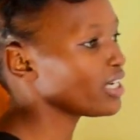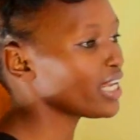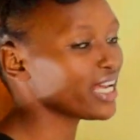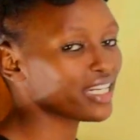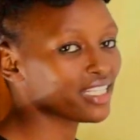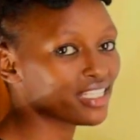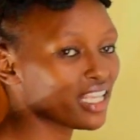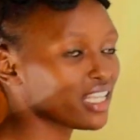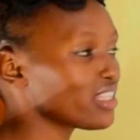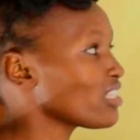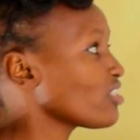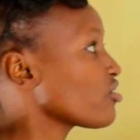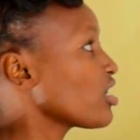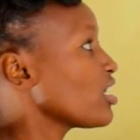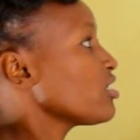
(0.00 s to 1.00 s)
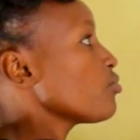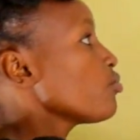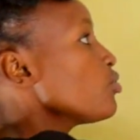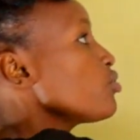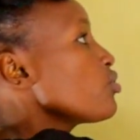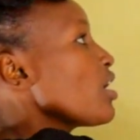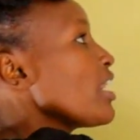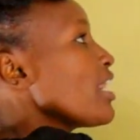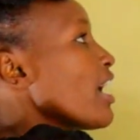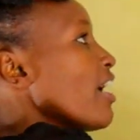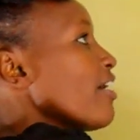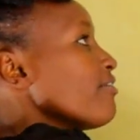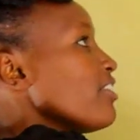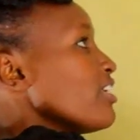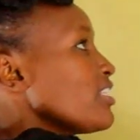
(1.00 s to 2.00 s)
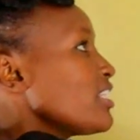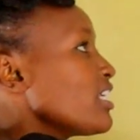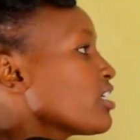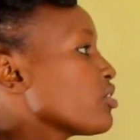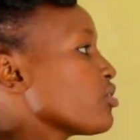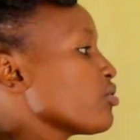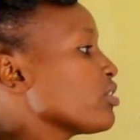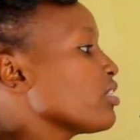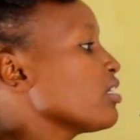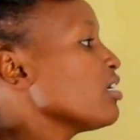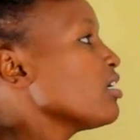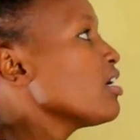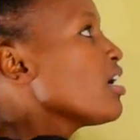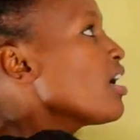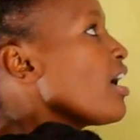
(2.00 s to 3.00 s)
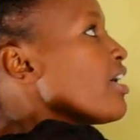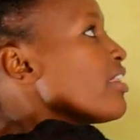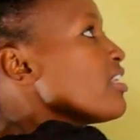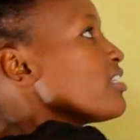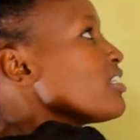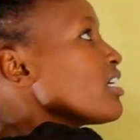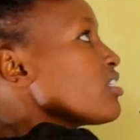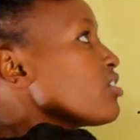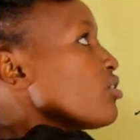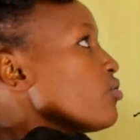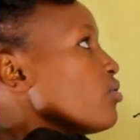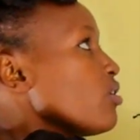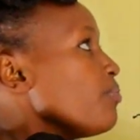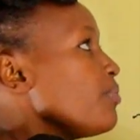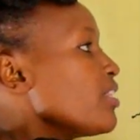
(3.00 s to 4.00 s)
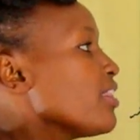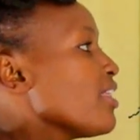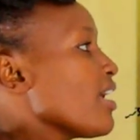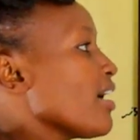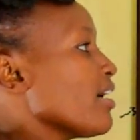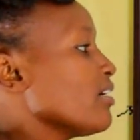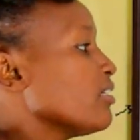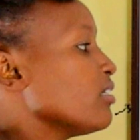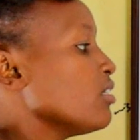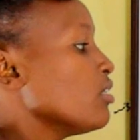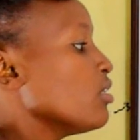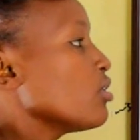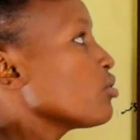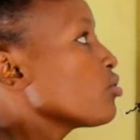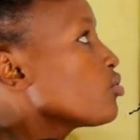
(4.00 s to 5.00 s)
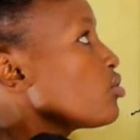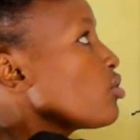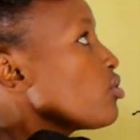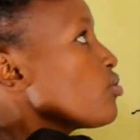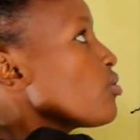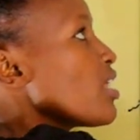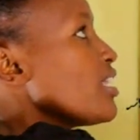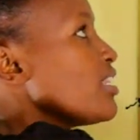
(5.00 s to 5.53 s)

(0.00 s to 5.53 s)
can understand the trench, we usually have the section, and the section will be there to show you